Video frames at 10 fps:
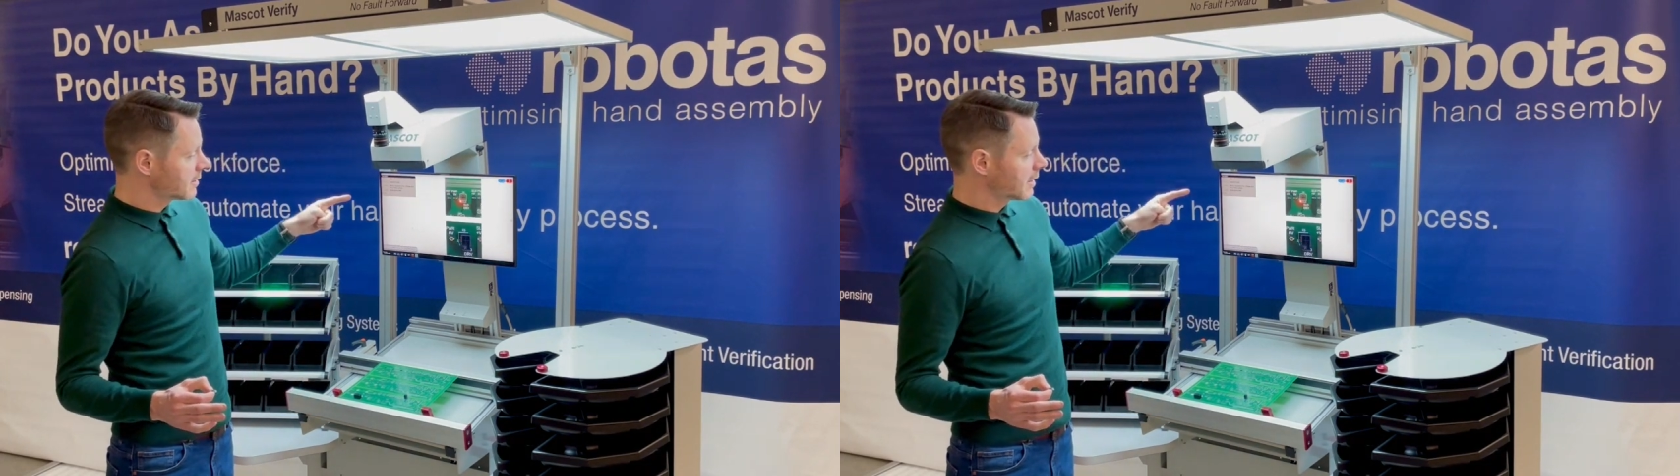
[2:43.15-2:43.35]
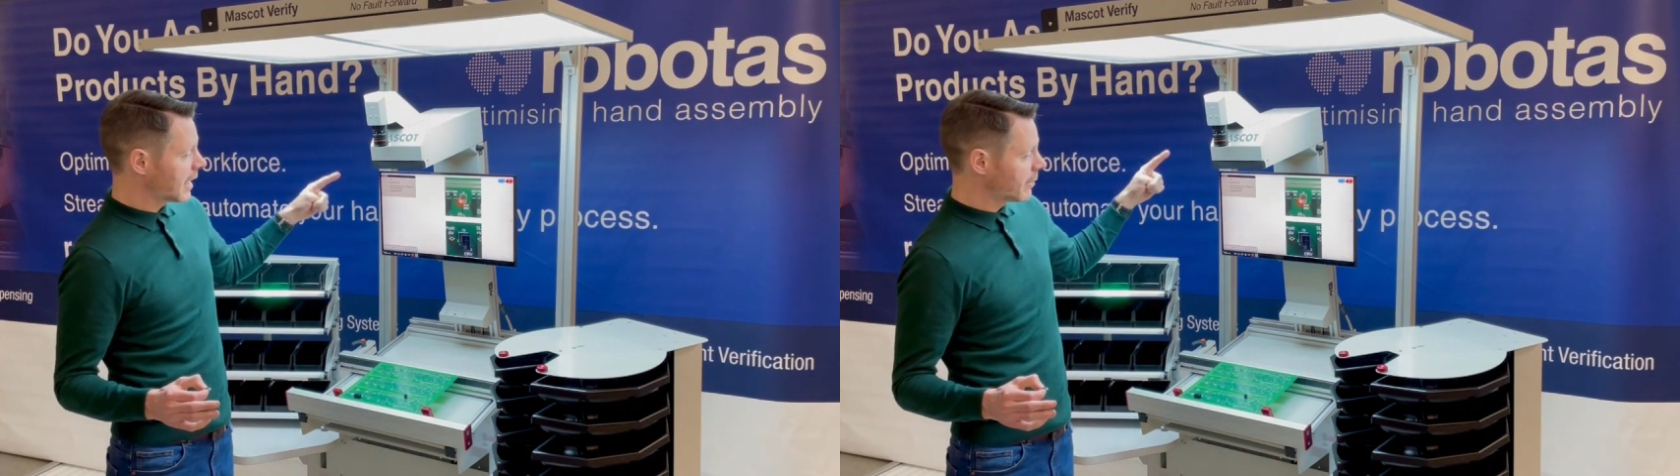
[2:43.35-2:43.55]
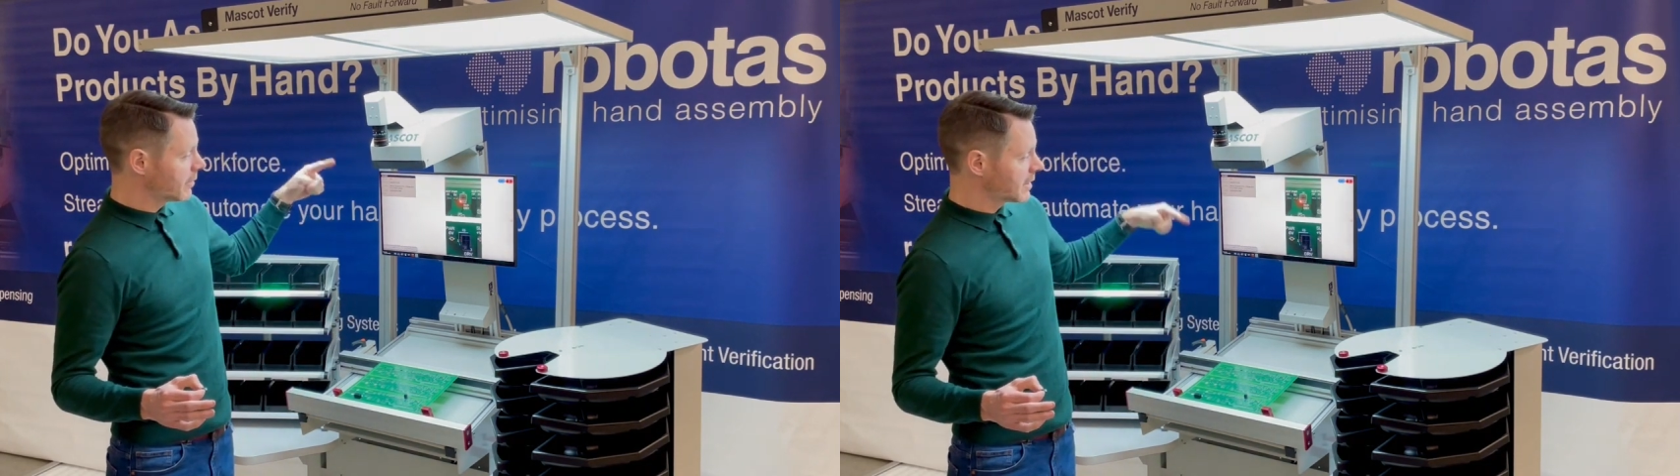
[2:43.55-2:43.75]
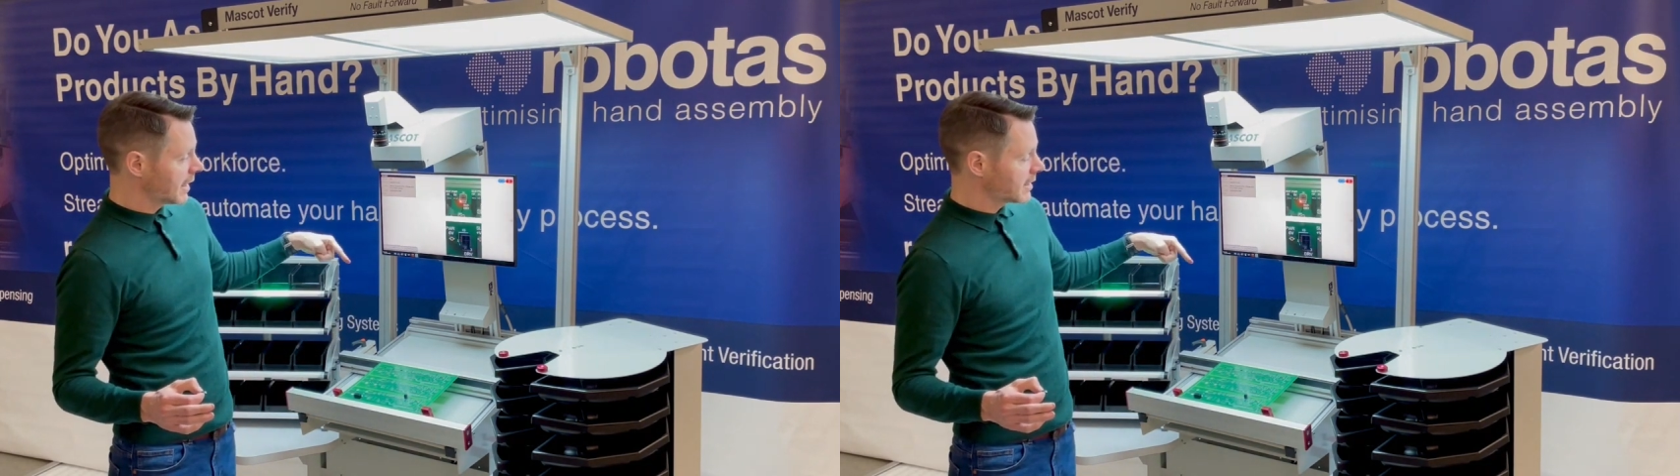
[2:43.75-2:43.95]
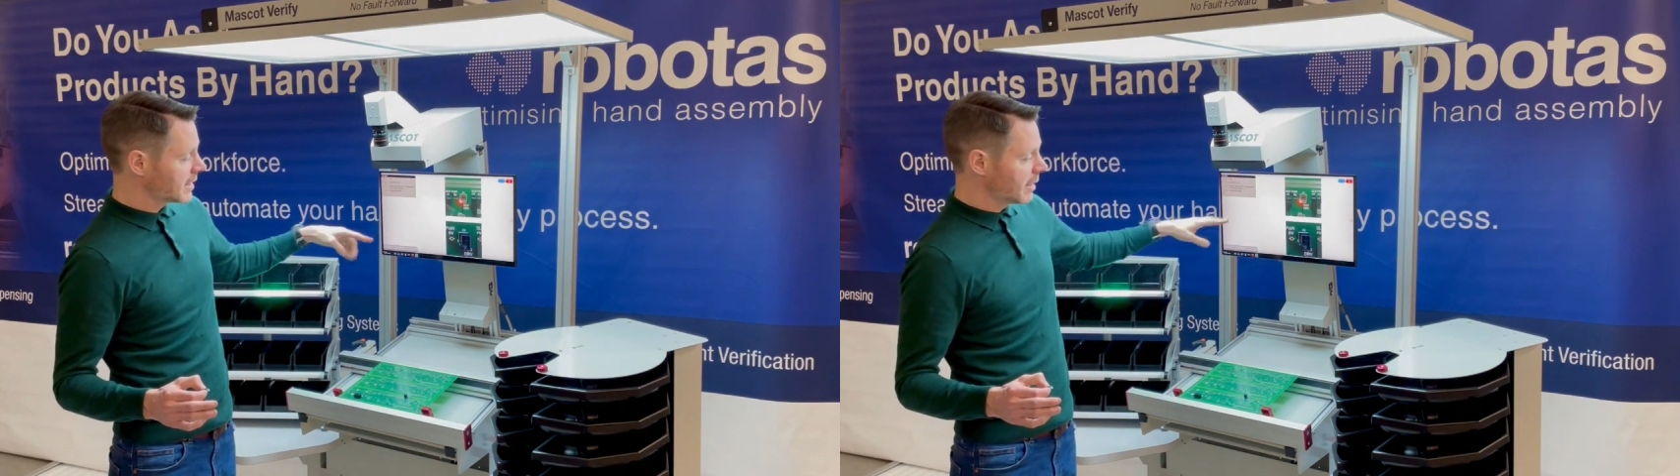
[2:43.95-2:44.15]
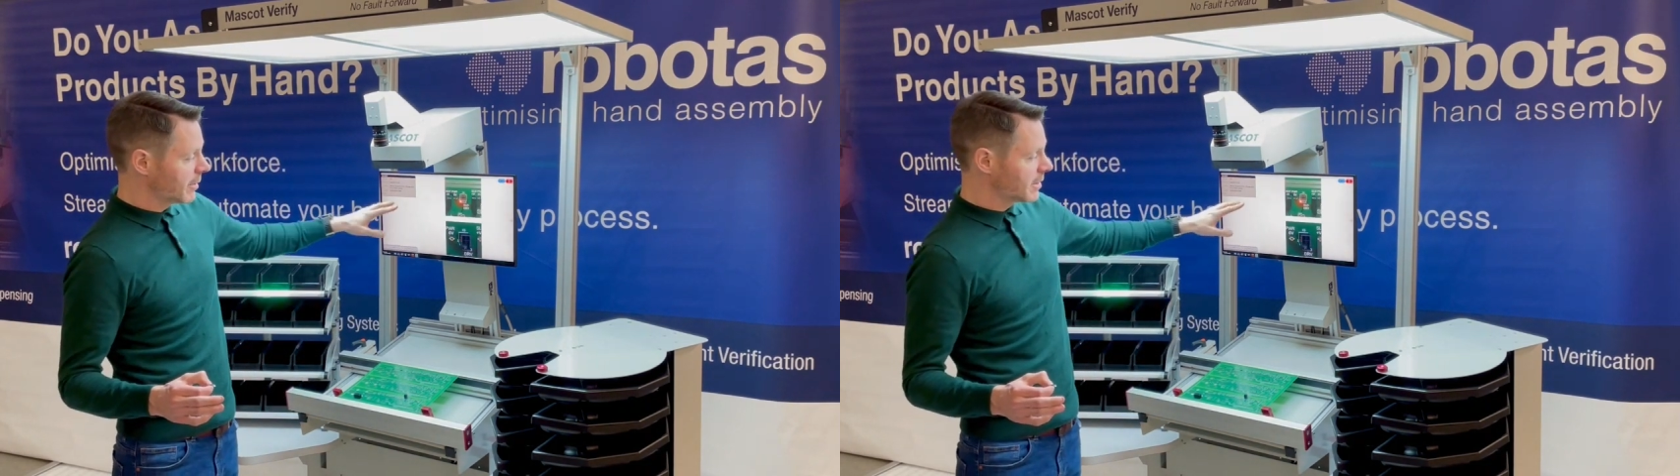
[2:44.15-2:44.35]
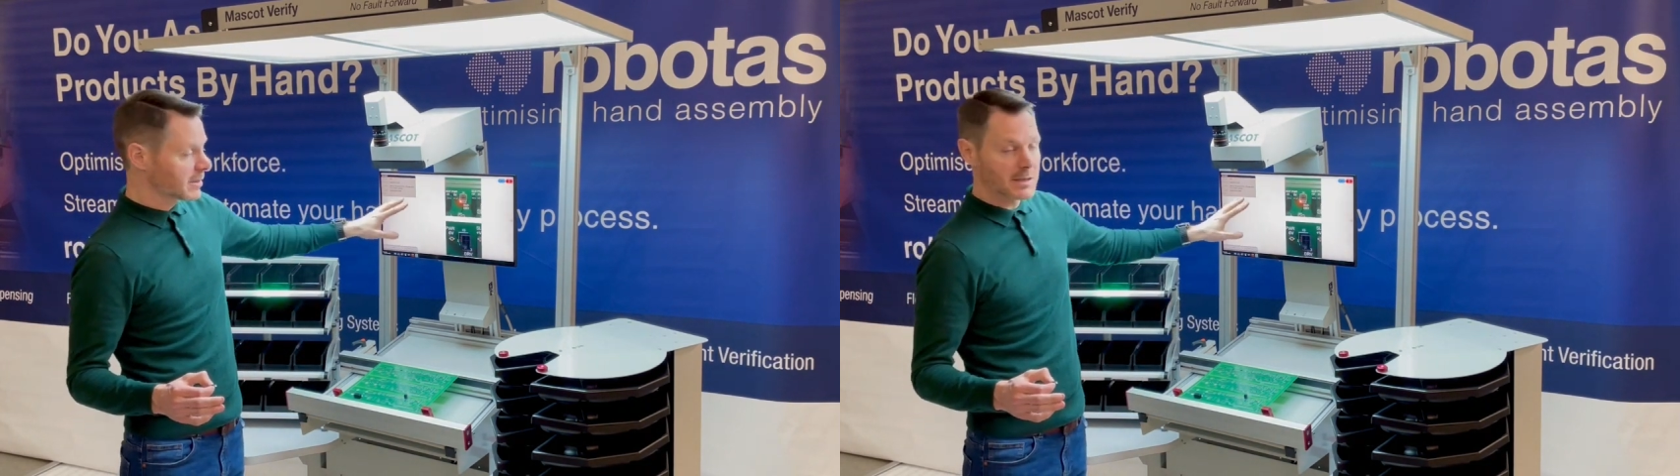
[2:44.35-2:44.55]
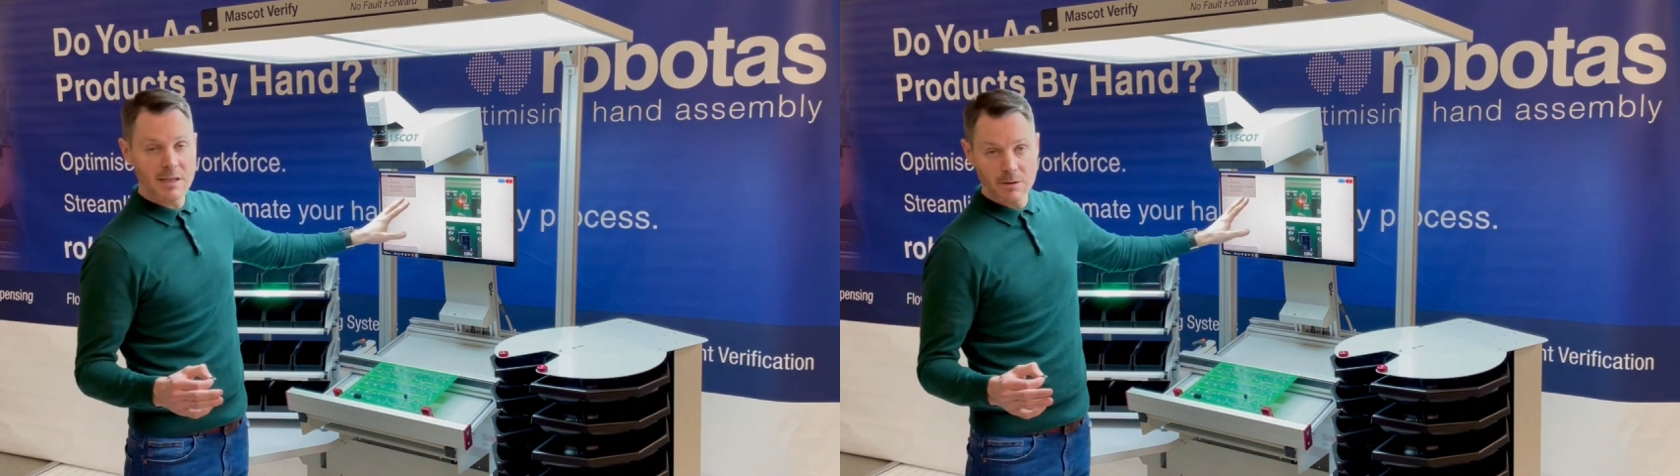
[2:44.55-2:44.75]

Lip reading: the camera takes the image and